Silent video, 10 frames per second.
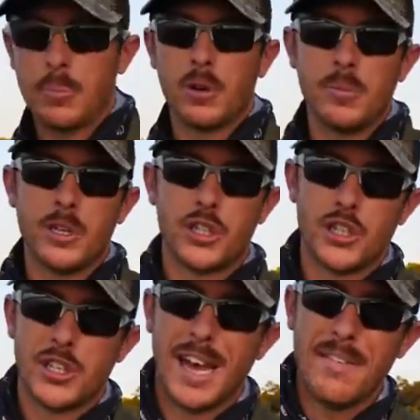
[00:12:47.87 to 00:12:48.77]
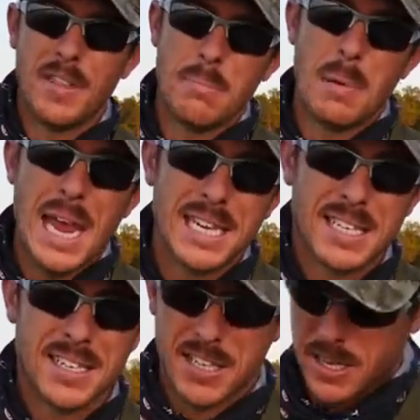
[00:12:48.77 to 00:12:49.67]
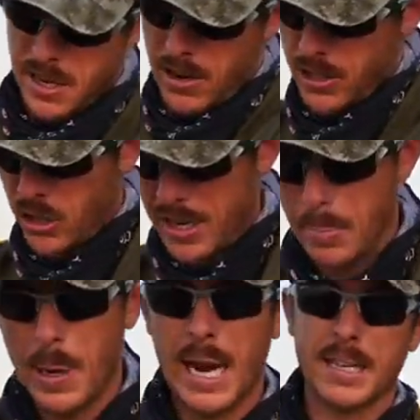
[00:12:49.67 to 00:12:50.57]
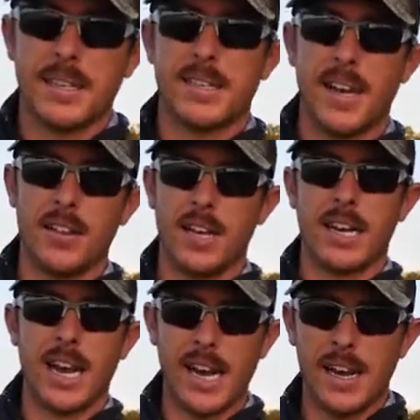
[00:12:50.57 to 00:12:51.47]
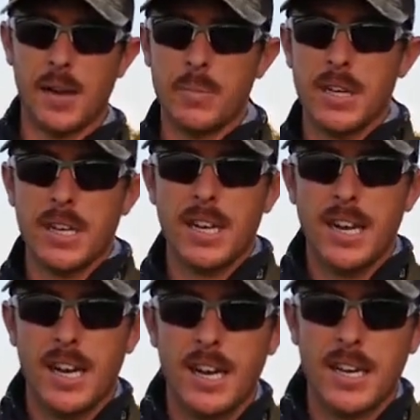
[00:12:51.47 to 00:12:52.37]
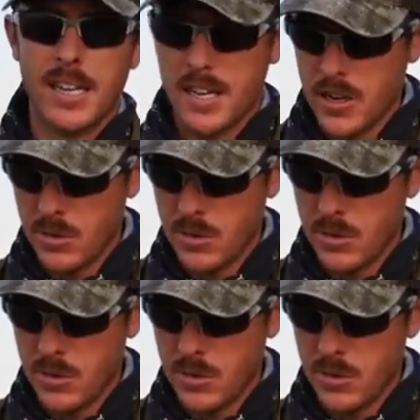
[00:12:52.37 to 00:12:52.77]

I pretty much just have the basics in here. I try to pack this out like I am uh, in